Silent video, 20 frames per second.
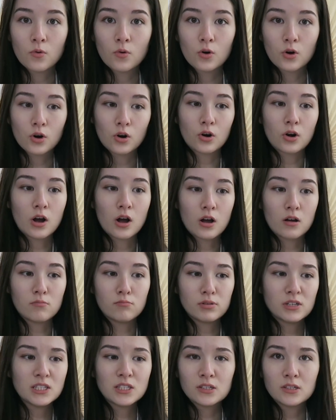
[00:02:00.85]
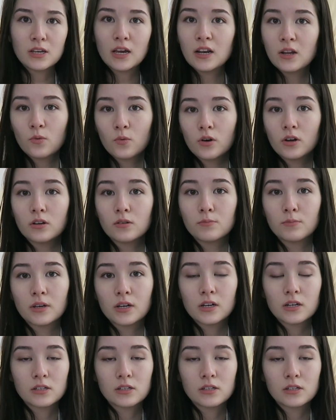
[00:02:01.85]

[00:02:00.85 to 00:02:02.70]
for basically anyone